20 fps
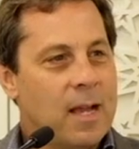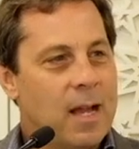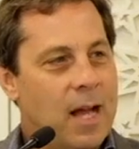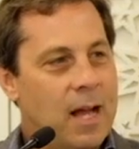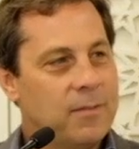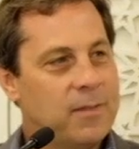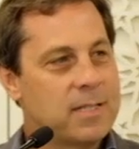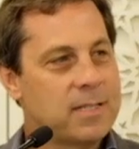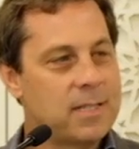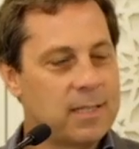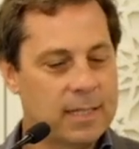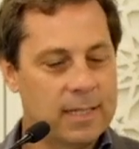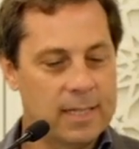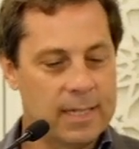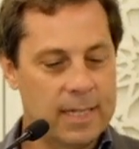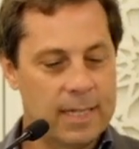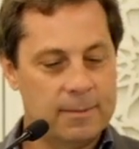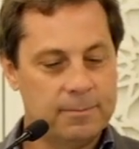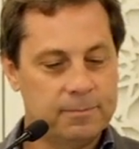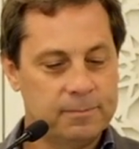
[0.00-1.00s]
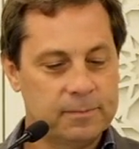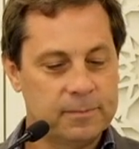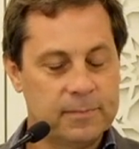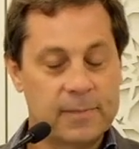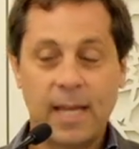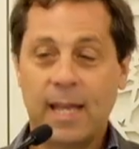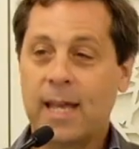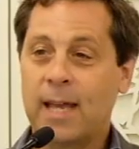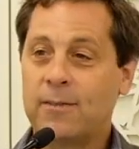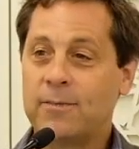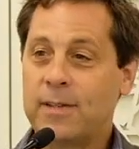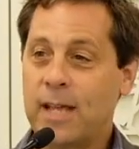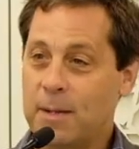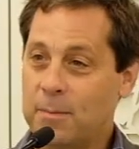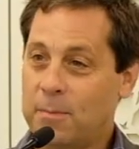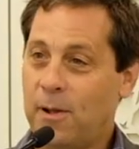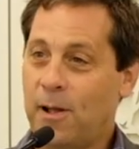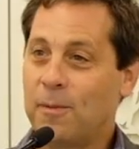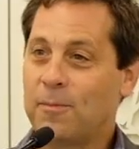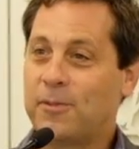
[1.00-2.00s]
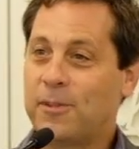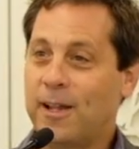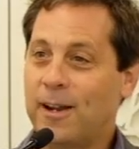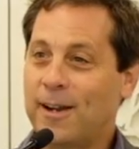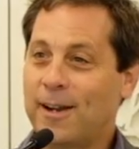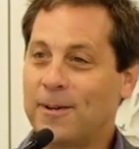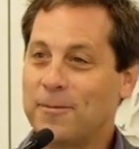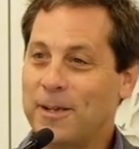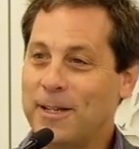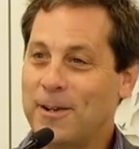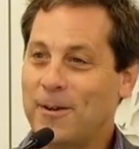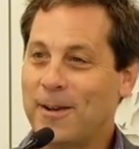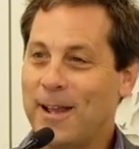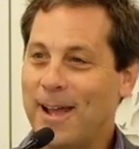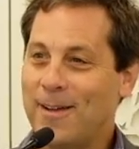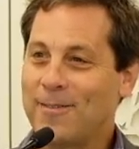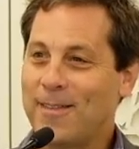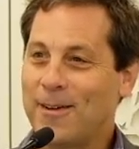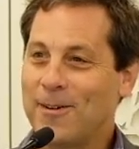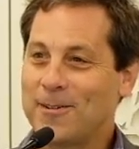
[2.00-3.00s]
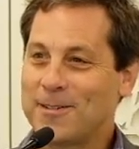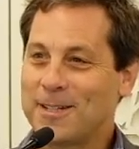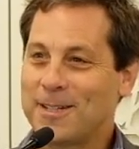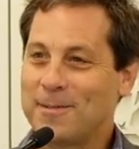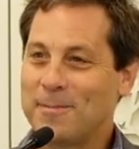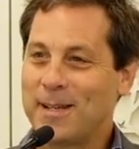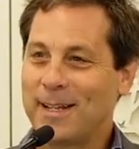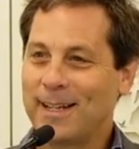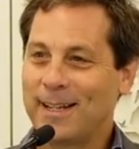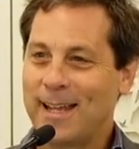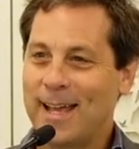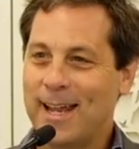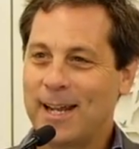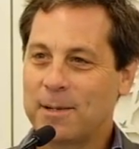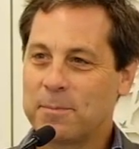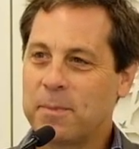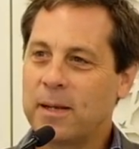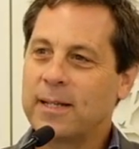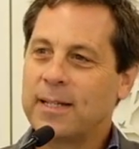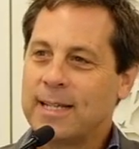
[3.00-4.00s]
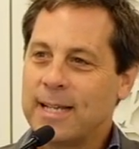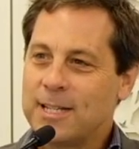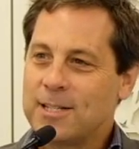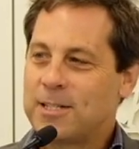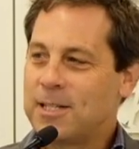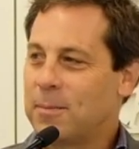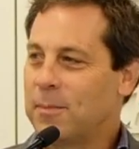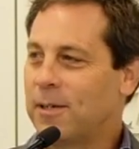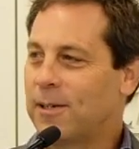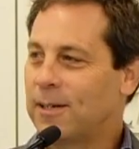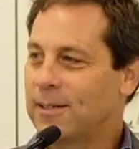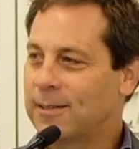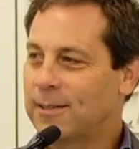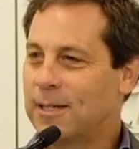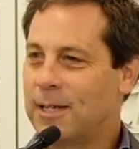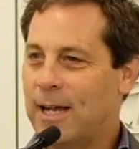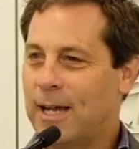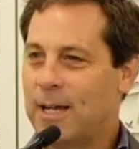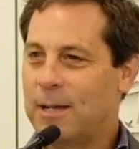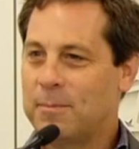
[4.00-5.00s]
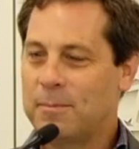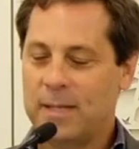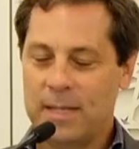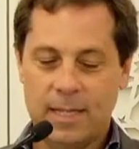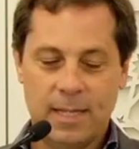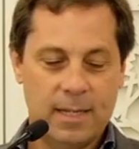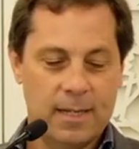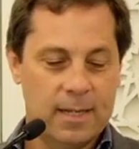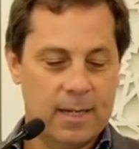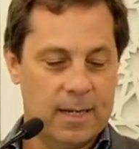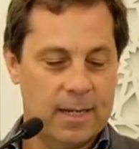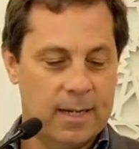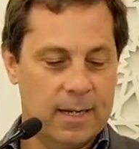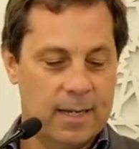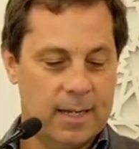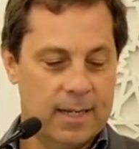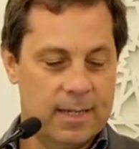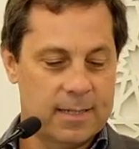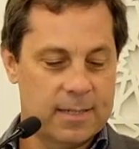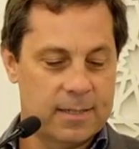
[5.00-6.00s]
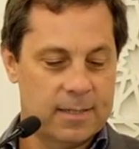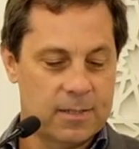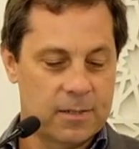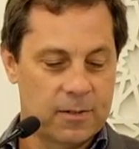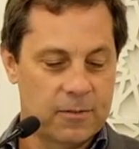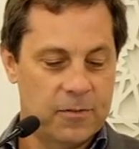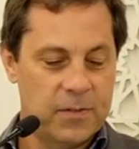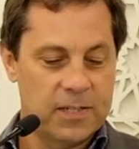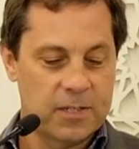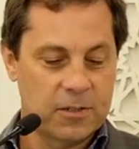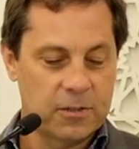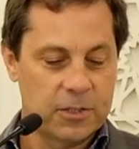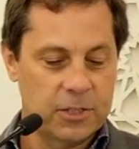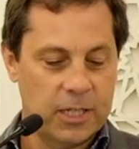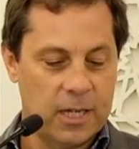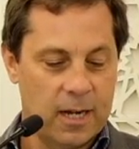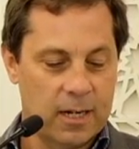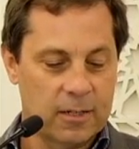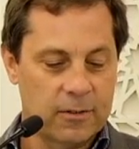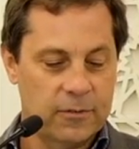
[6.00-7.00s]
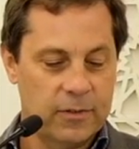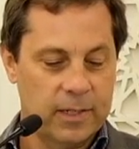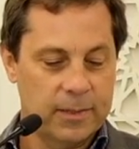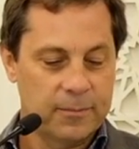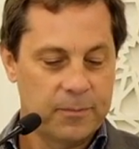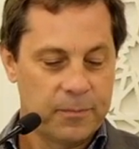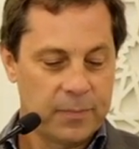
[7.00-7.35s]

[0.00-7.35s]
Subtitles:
Obviously, they have date palms there, and we don't have those in the mid-Atlantic, but similar in its sort of physical geography.